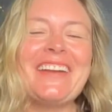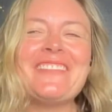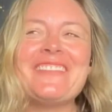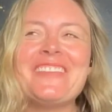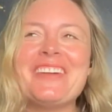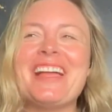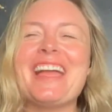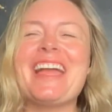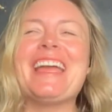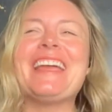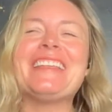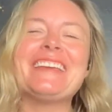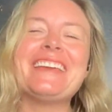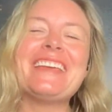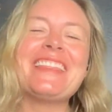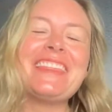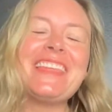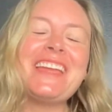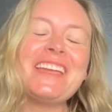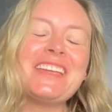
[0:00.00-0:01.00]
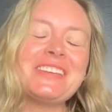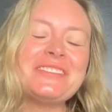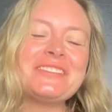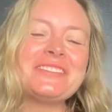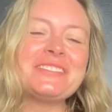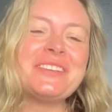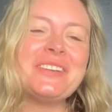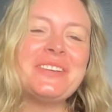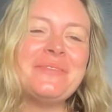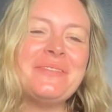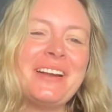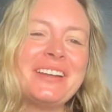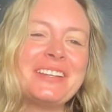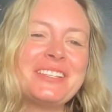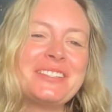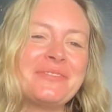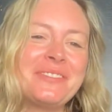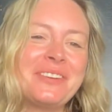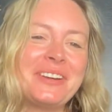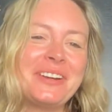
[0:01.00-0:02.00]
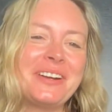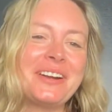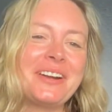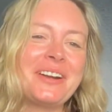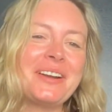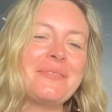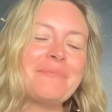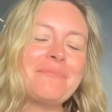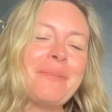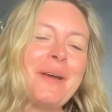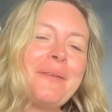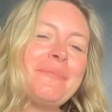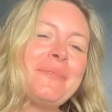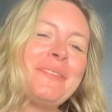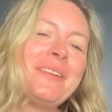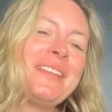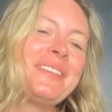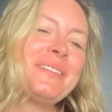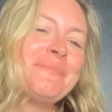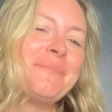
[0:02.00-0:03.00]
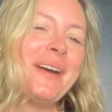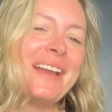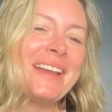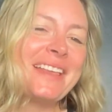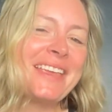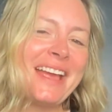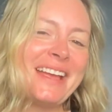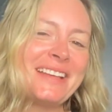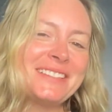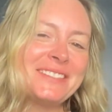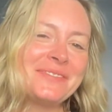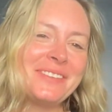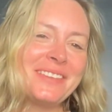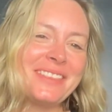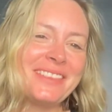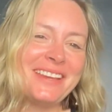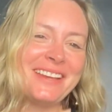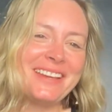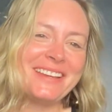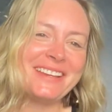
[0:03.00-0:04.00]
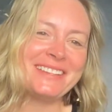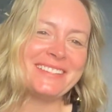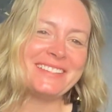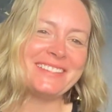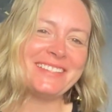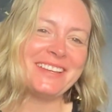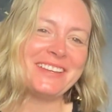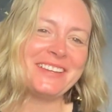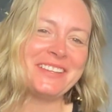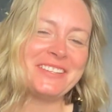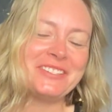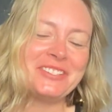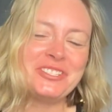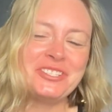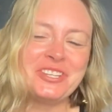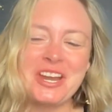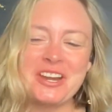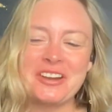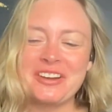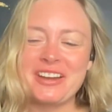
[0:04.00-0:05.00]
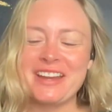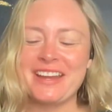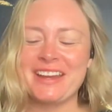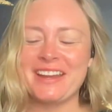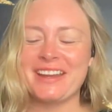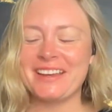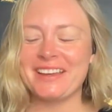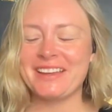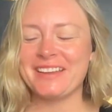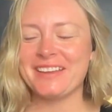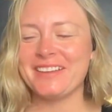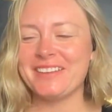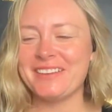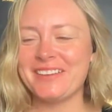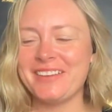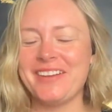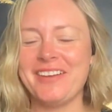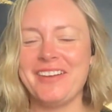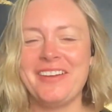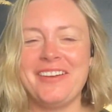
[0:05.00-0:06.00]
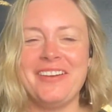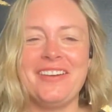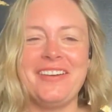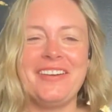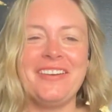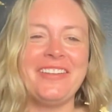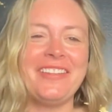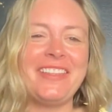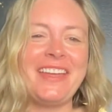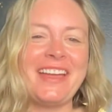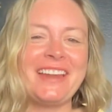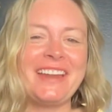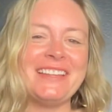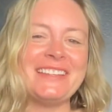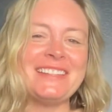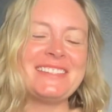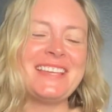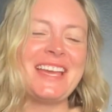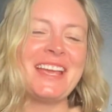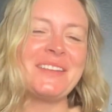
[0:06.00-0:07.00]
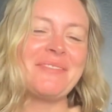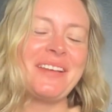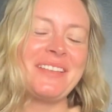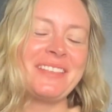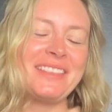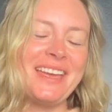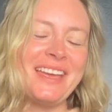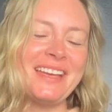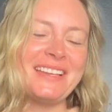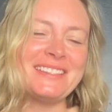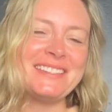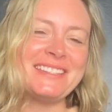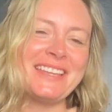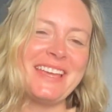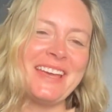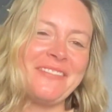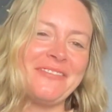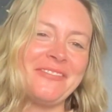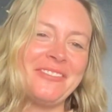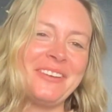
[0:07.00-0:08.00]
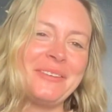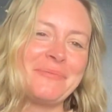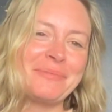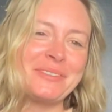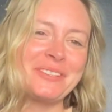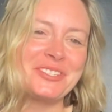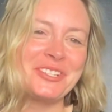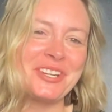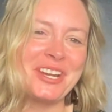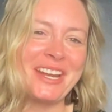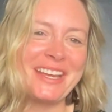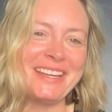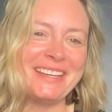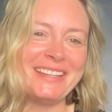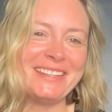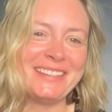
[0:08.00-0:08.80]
Well, Hayley, thank you so much for popping on the podcast with us and sharing all that insight about the SDF. We appreciate it.